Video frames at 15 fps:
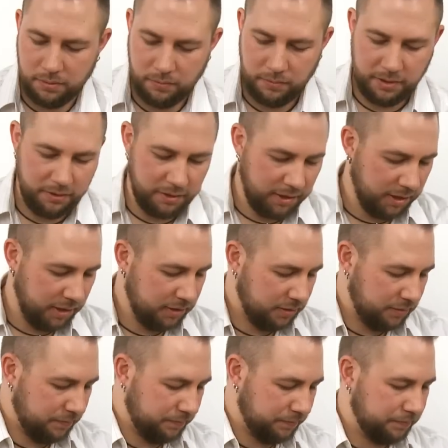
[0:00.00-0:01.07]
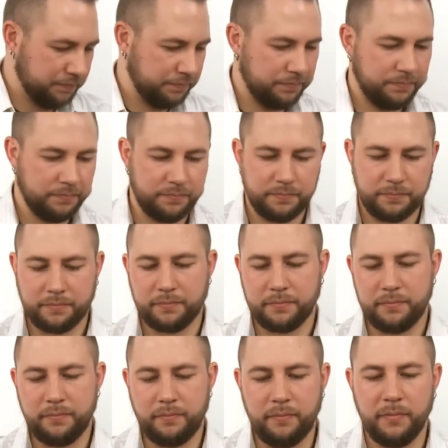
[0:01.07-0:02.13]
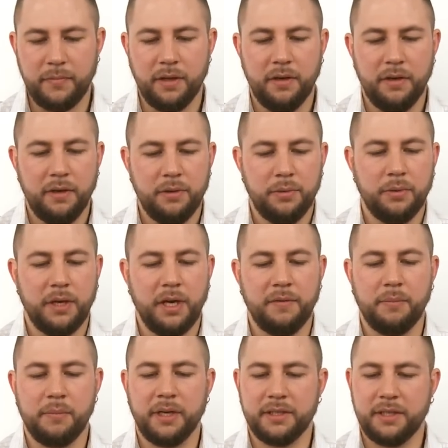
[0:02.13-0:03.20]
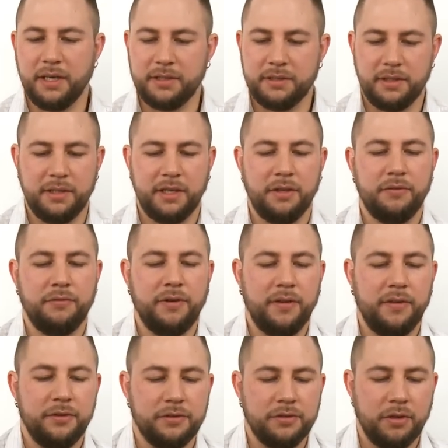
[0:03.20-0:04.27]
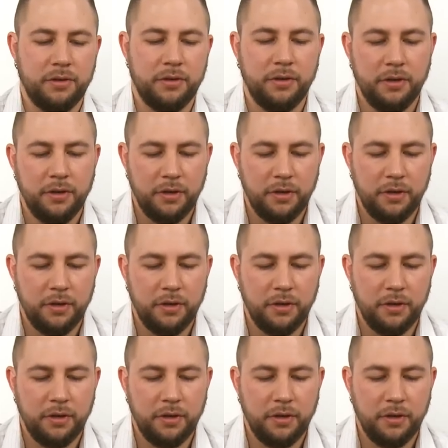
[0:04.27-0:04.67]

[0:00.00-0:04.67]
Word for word: We don't need that. So we have them like that, and then the feathers are,